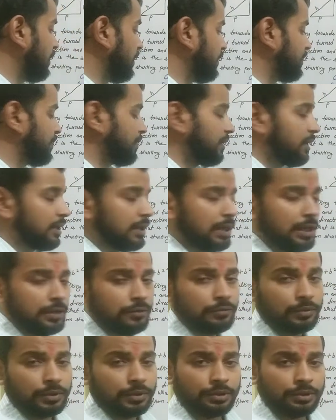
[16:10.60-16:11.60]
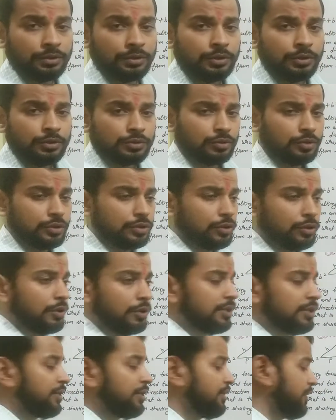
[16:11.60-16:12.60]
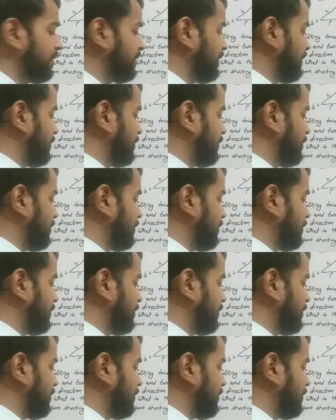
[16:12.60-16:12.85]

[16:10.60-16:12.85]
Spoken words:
straight line one. So the shortest distance